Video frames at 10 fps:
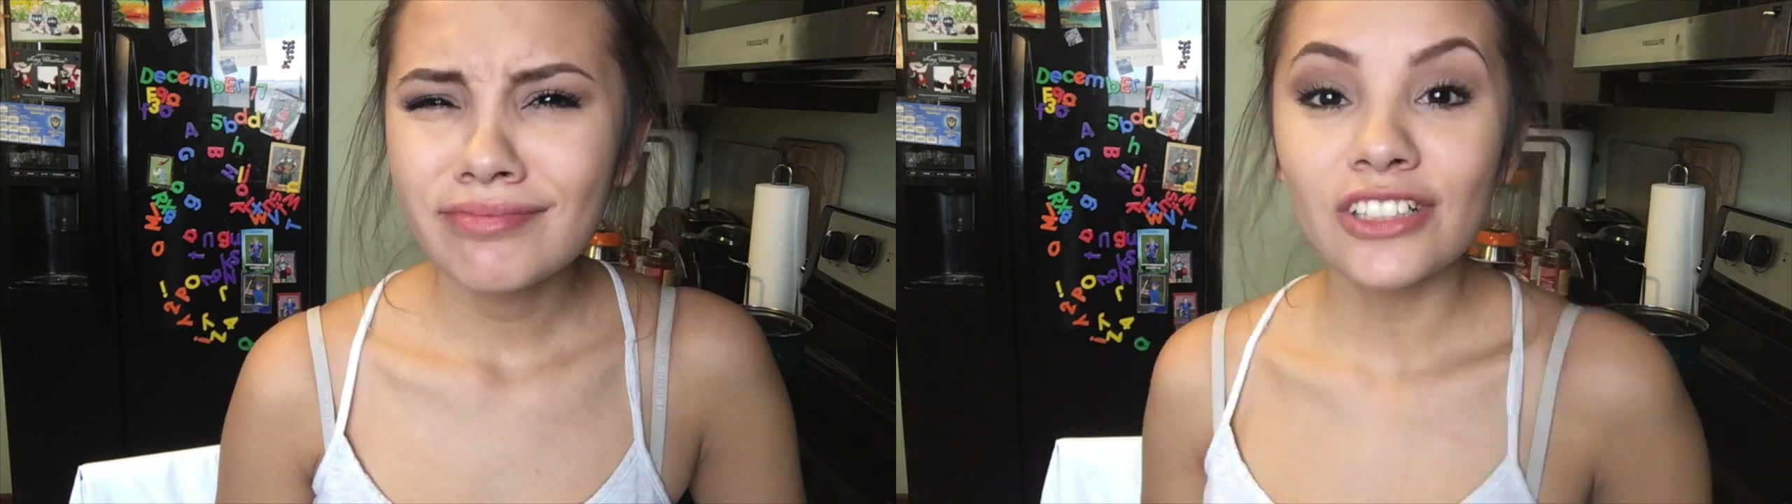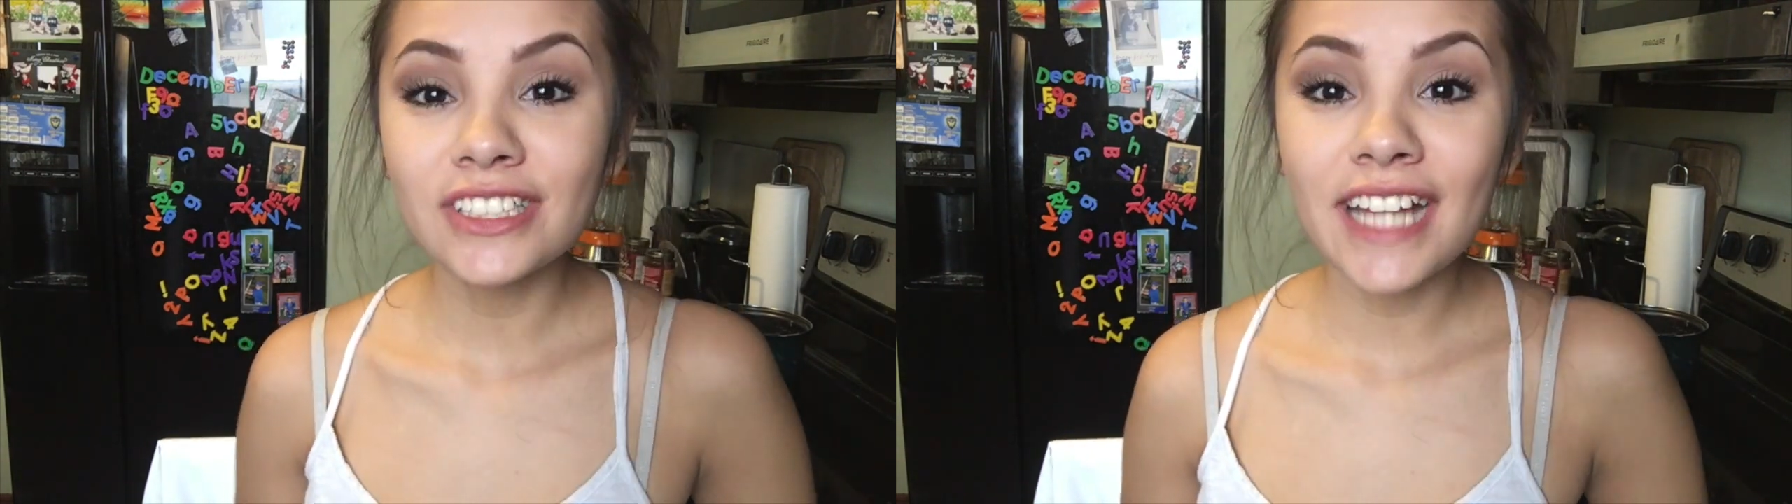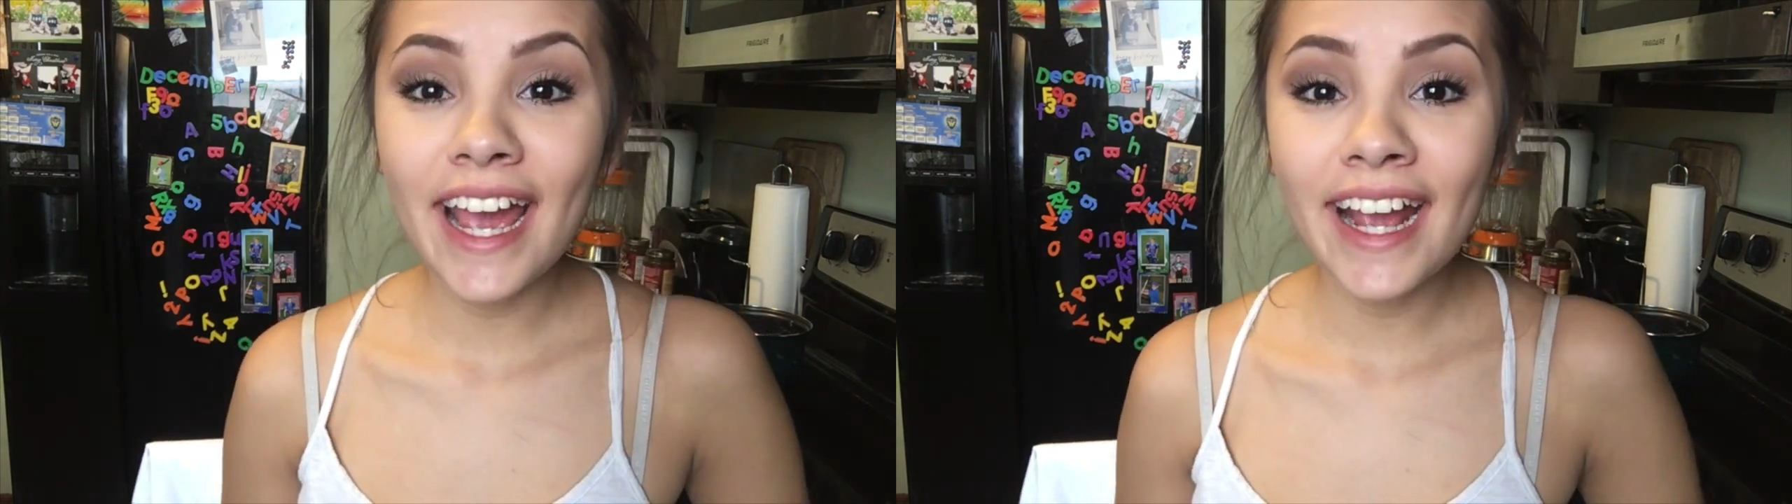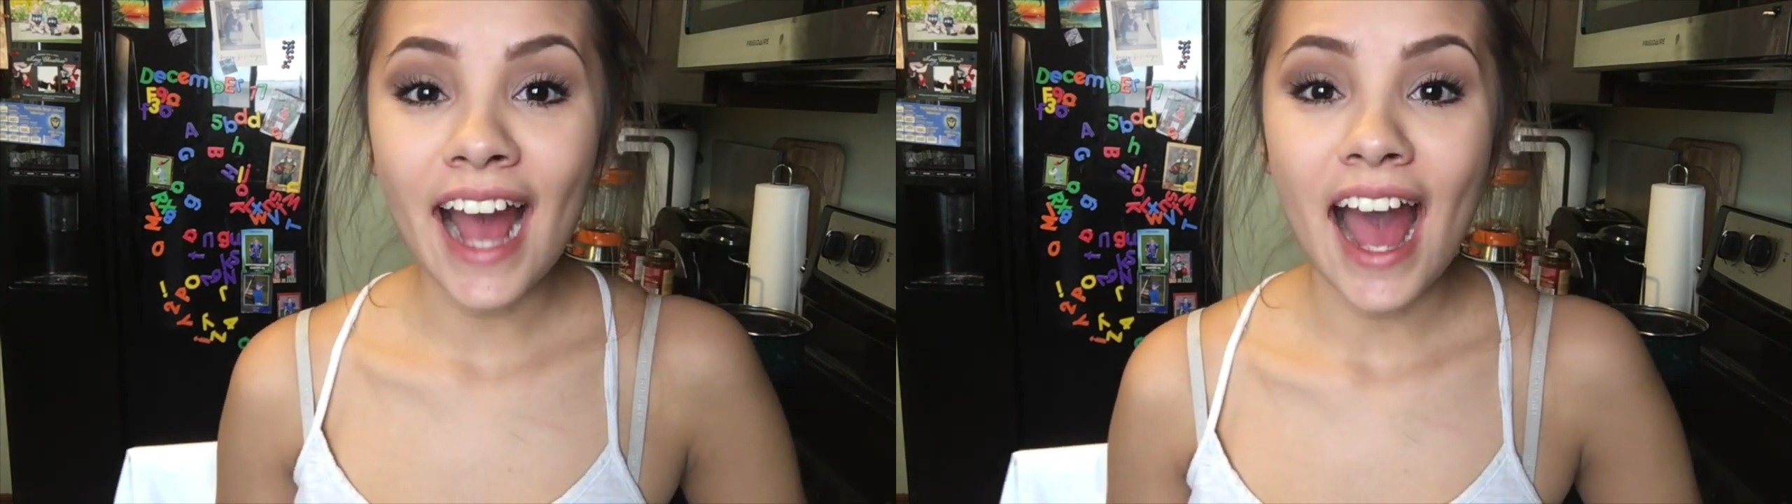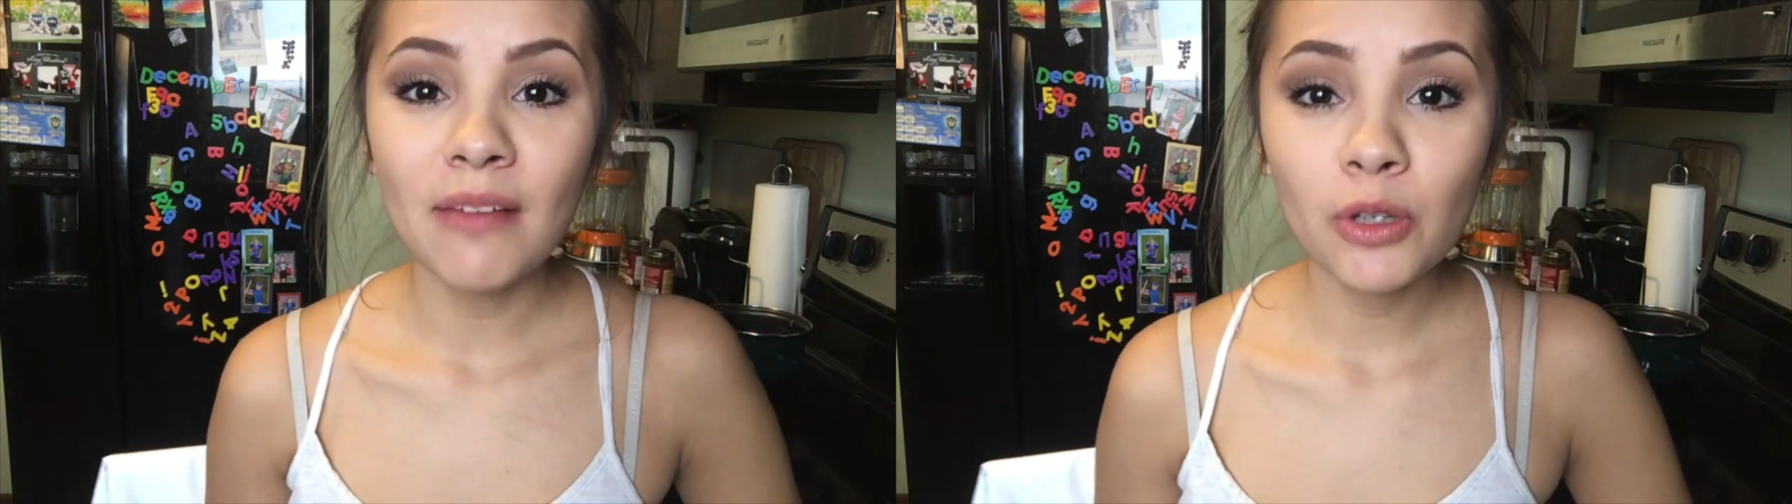So today,
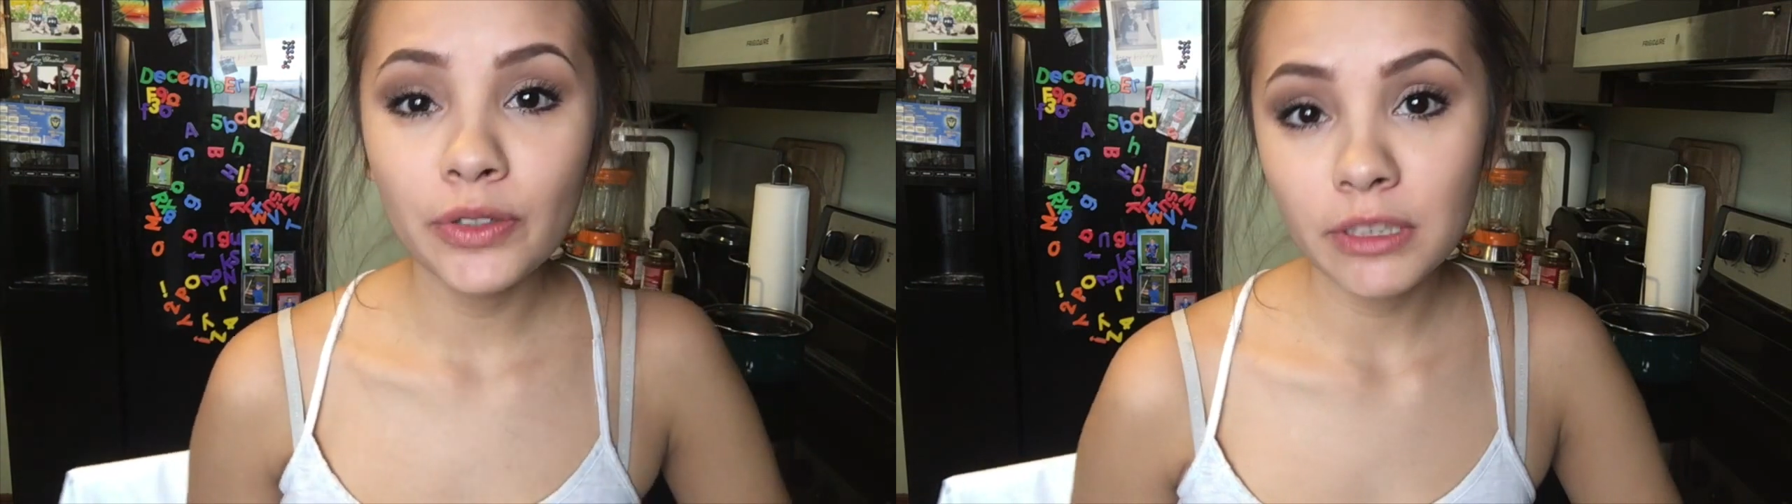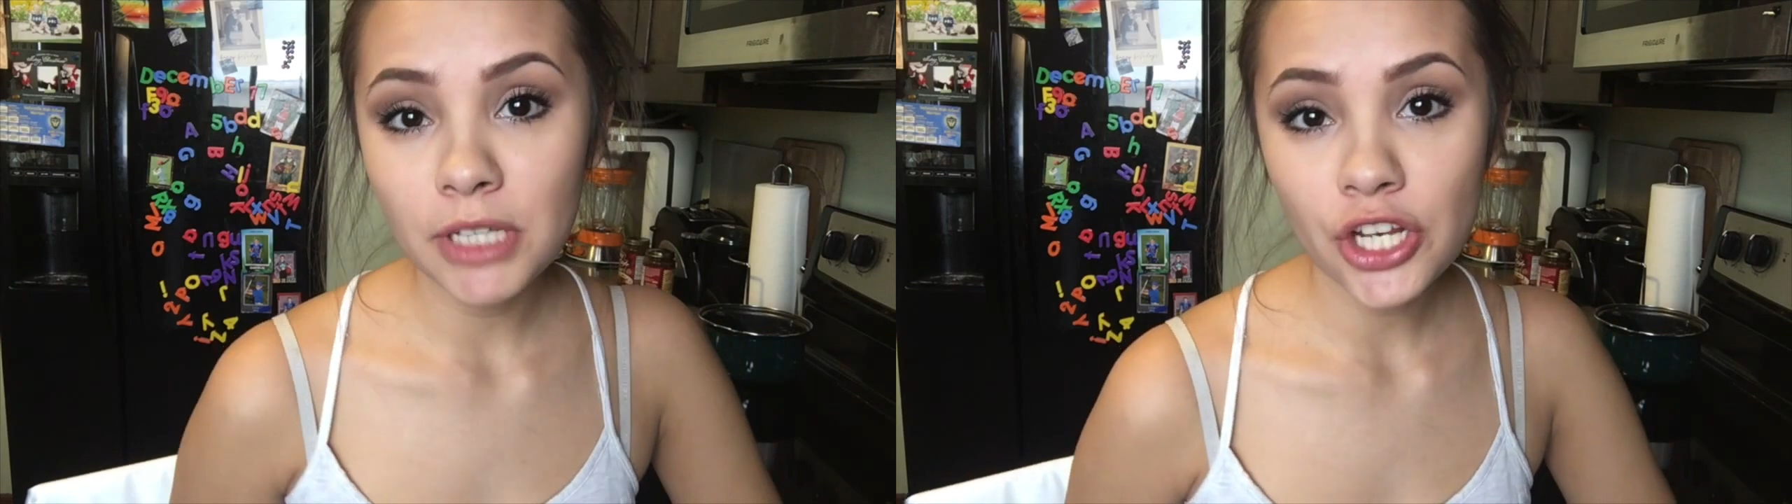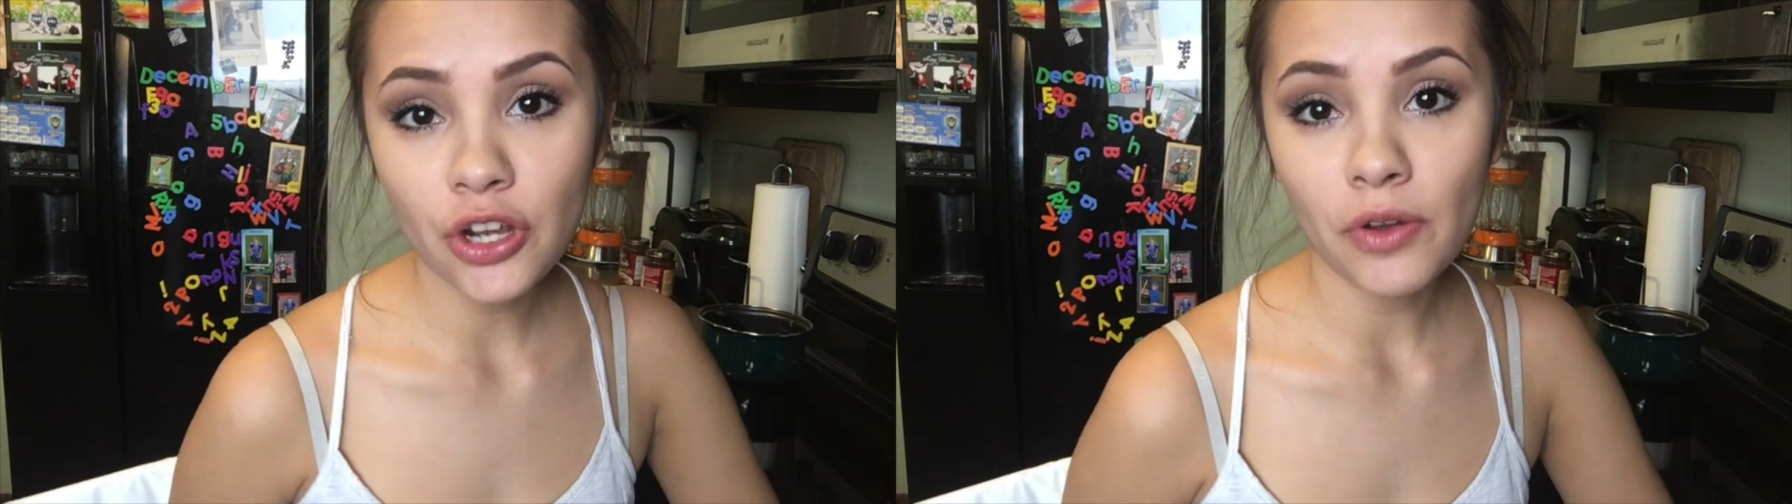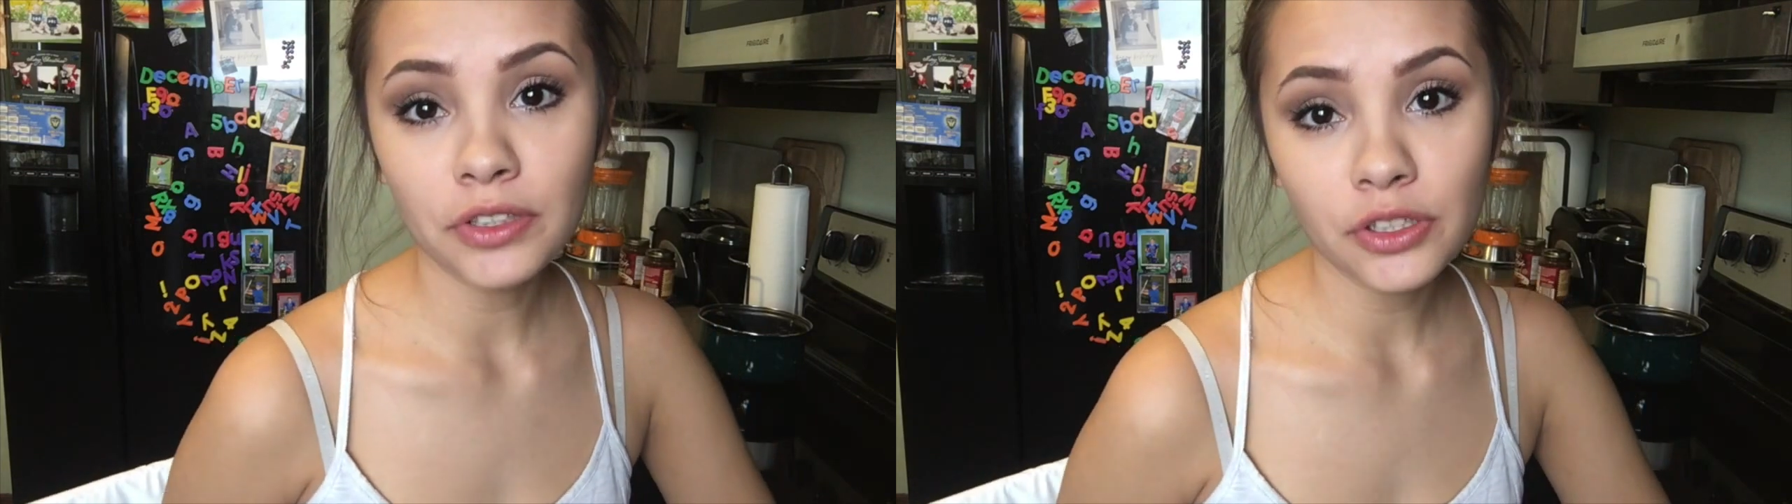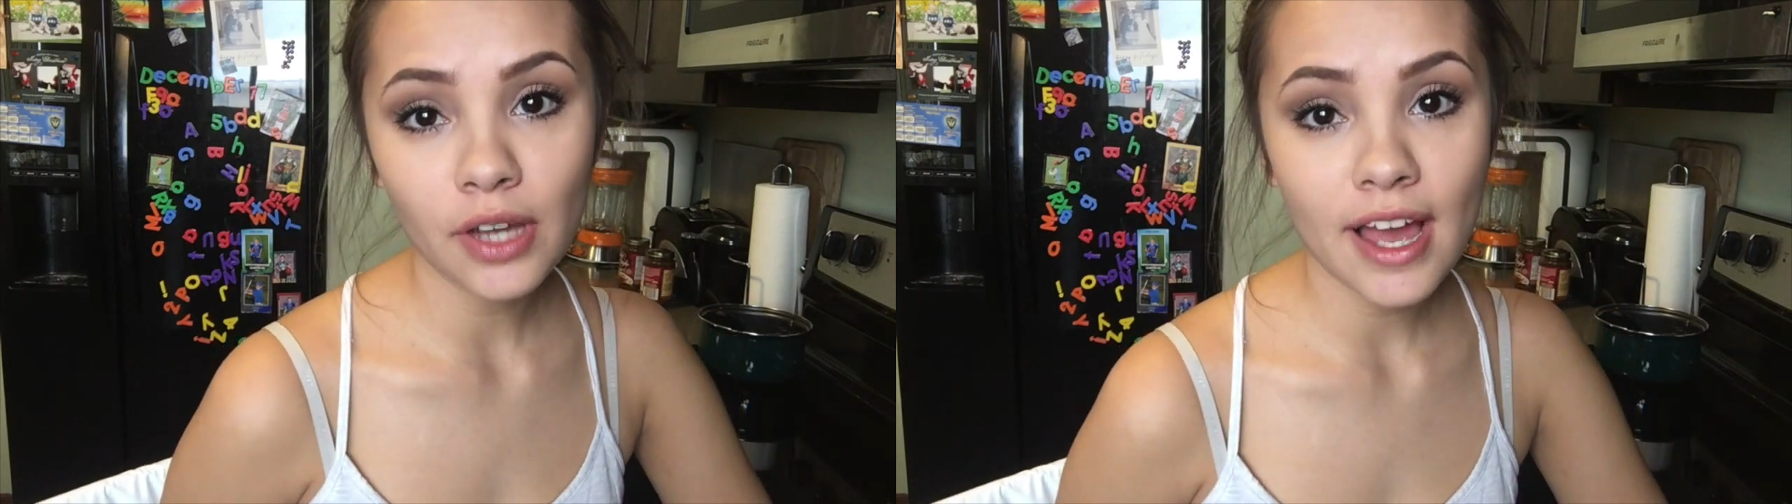I'm going to be
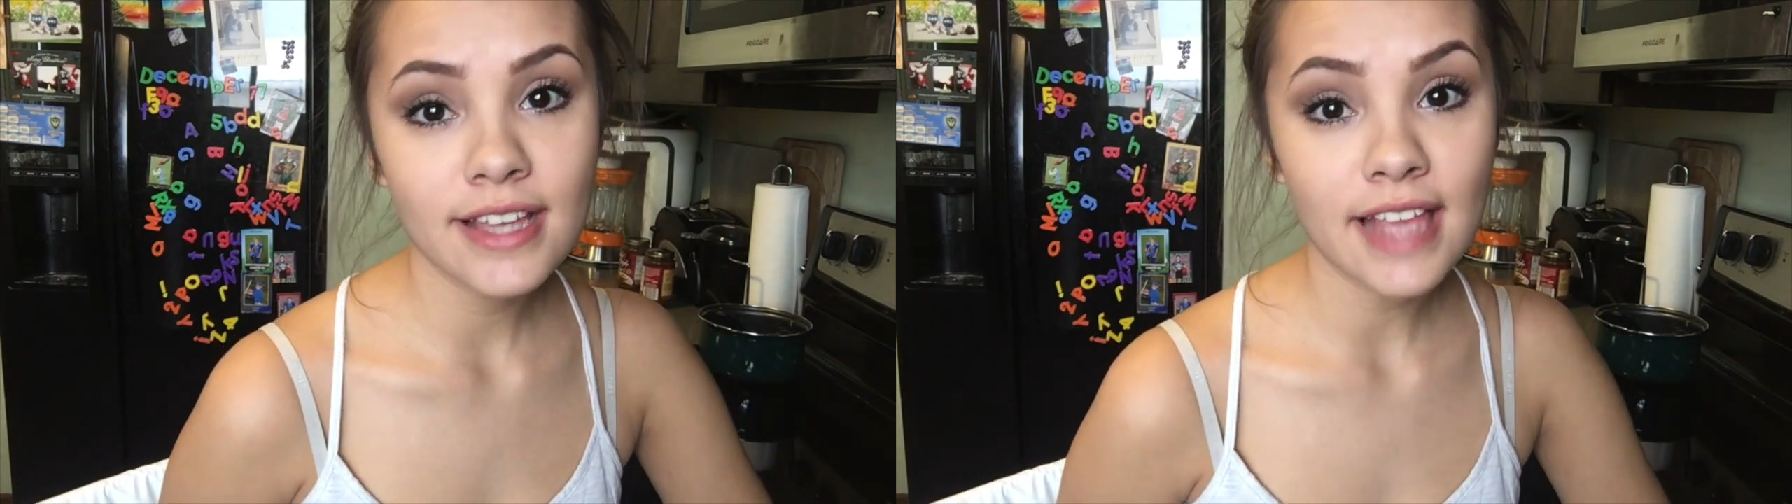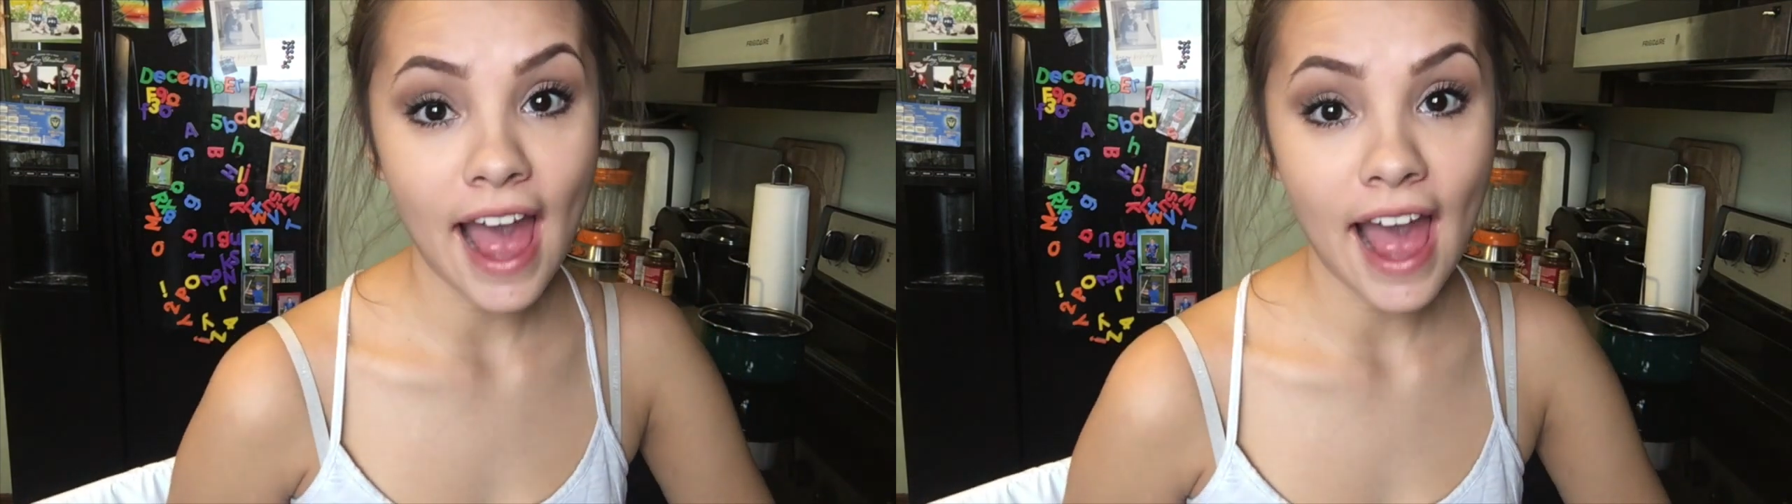showing you guys